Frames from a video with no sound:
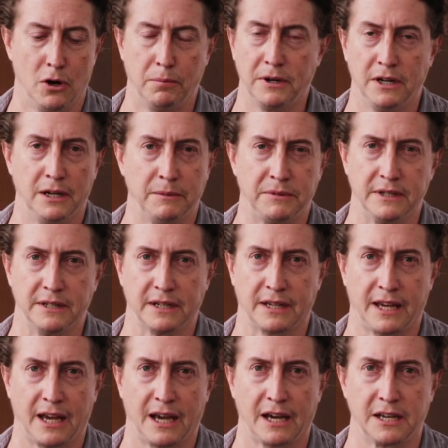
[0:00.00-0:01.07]
open it up to the
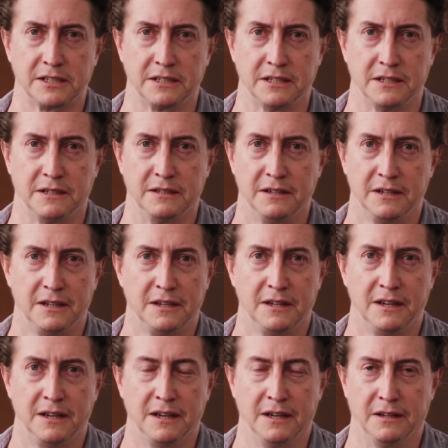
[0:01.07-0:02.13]
chaos and
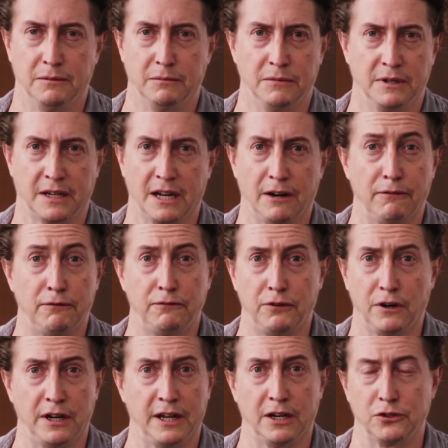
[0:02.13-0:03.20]
the kind of
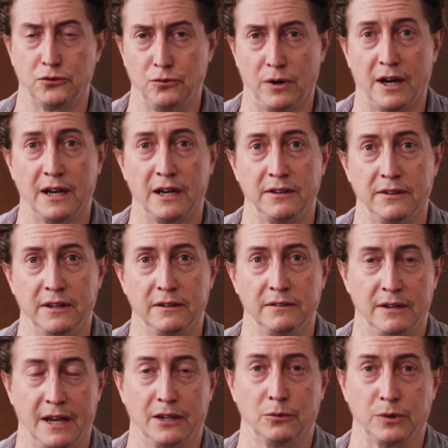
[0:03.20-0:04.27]
funhouse ride that
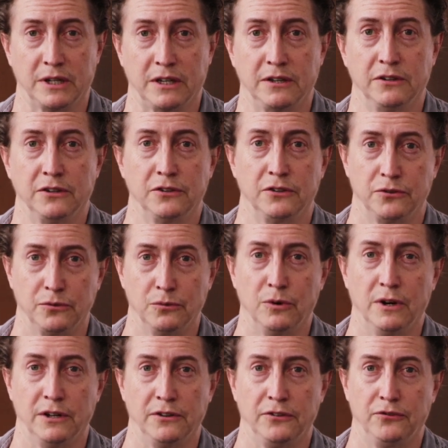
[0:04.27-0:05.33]
Halloween Kills
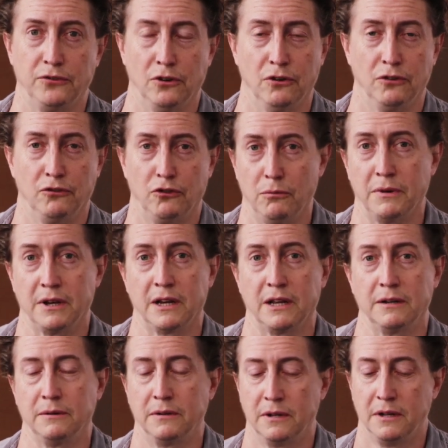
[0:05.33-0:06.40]
was for me
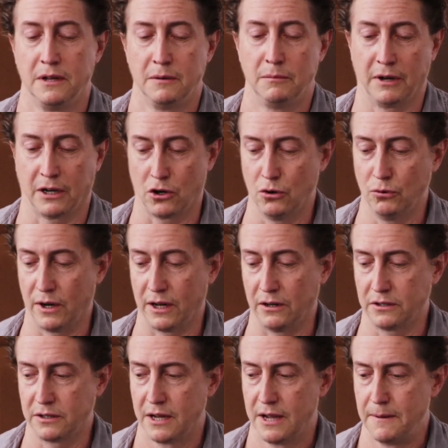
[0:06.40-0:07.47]
and my
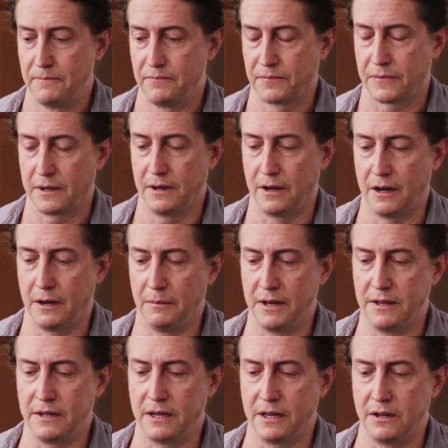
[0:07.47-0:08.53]
co-writers.
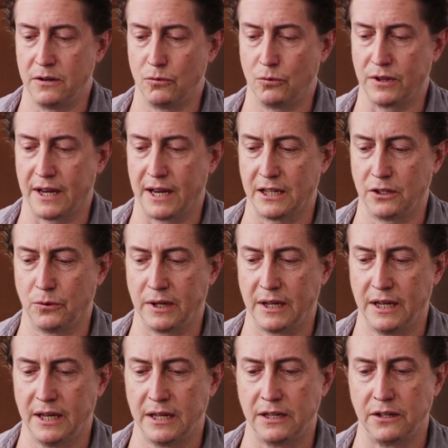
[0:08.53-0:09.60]
And then with Halloween
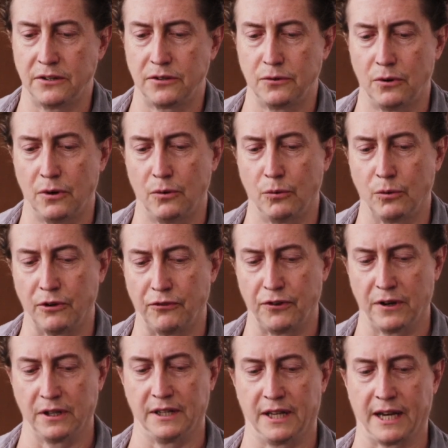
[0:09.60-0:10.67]
Ends, we
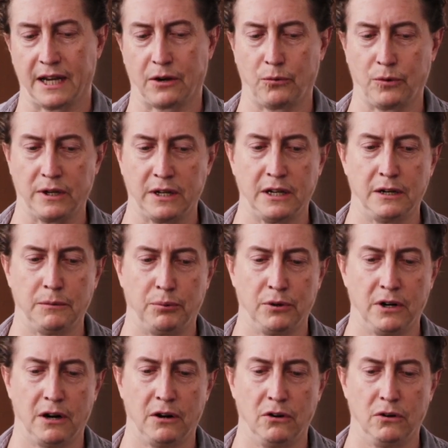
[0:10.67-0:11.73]
felt like we needed to
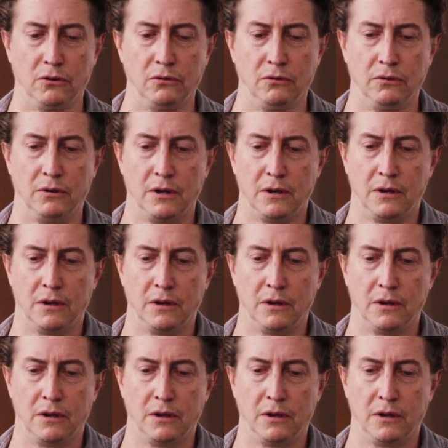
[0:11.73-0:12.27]
put our own